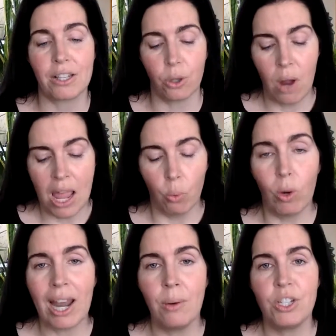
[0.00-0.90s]
So
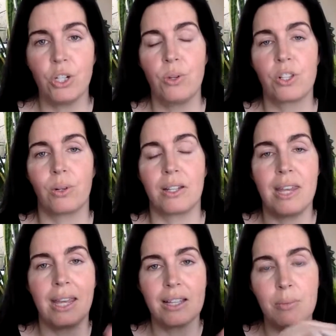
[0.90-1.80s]
what I would do is sort of
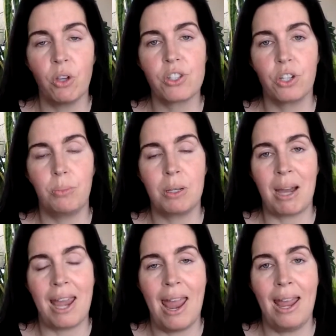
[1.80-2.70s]
take a small scoop in
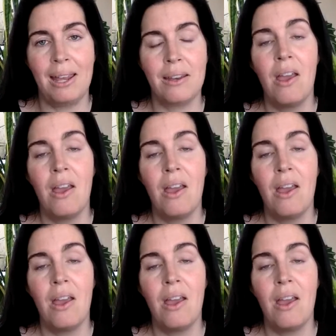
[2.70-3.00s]
my hand